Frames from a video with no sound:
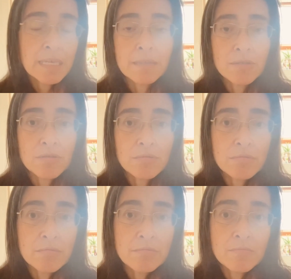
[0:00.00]

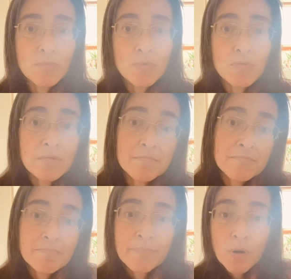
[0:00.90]
into more
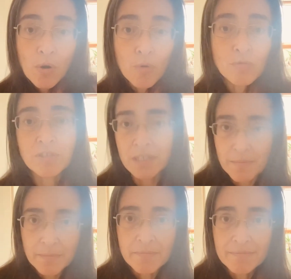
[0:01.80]

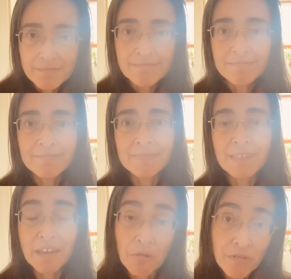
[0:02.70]
wholesome
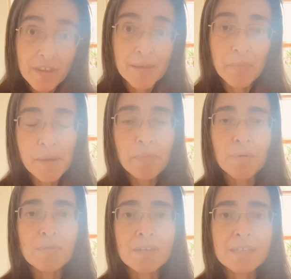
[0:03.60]
healthy
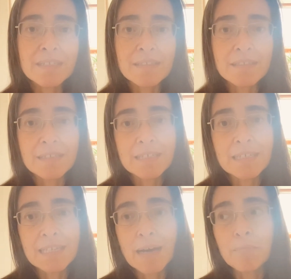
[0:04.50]
people and in,
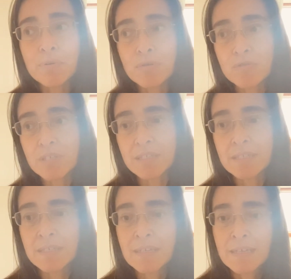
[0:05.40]
in that
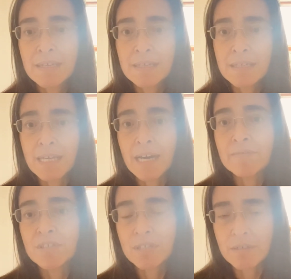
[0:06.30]
process they have
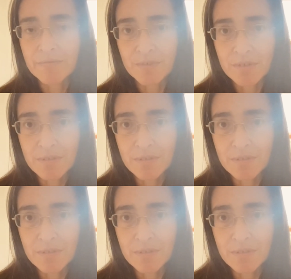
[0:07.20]
discovered